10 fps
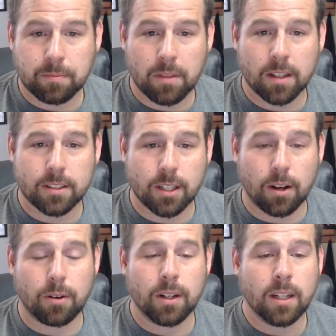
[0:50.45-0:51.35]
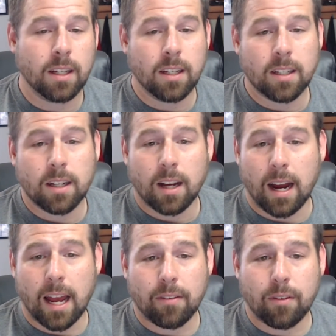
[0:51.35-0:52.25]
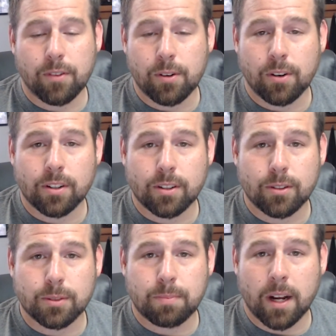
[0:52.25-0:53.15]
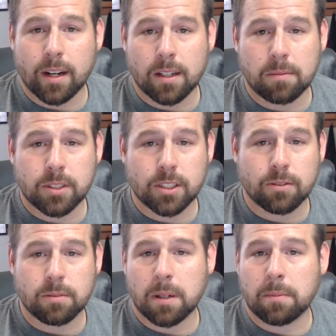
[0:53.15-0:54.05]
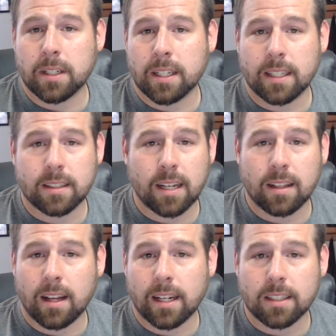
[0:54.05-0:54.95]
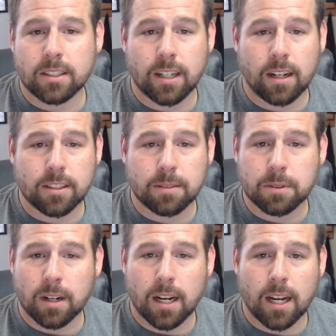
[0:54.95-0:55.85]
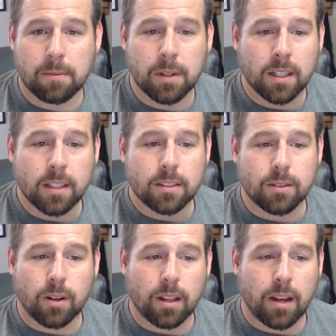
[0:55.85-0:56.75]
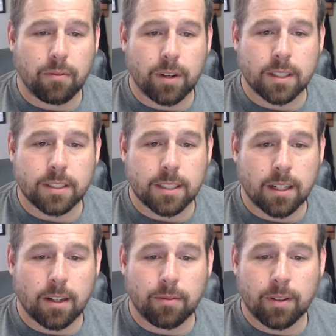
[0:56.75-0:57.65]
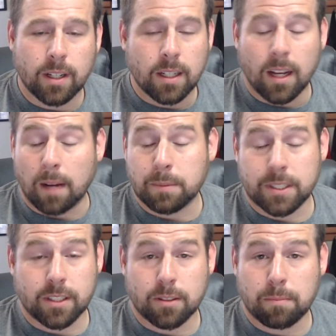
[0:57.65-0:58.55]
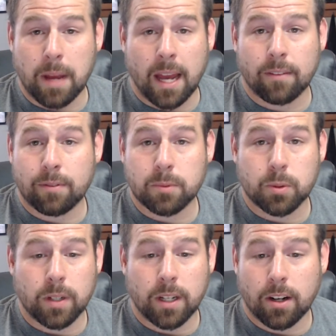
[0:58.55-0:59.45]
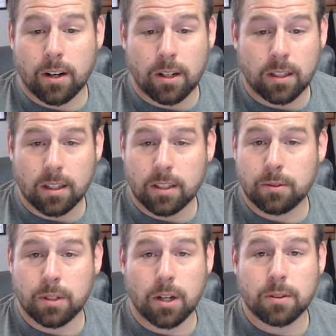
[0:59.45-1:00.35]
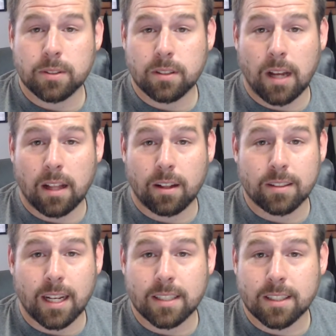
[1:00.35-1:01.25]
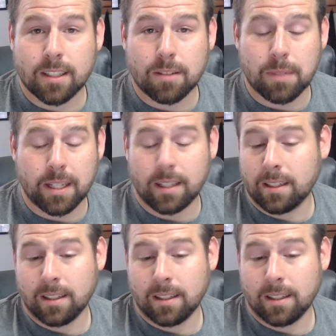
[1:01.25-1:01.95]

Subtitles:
So, I have a few articles brought up. Just remember to hit that like, share, subscribe, do all that fun stuff. I'm still banned from Twitter. Who knows how long that's going to be.